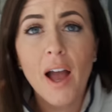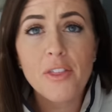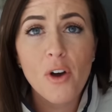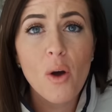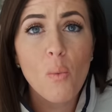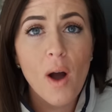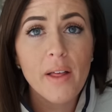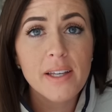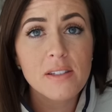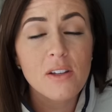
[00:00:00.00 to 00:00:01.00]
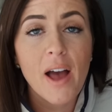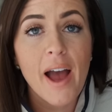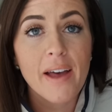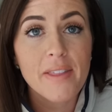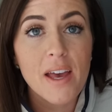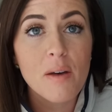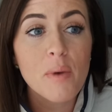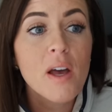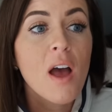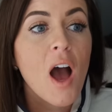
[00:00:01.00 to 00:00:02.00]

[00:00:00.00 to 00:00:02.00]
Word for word: I thought while I still had them,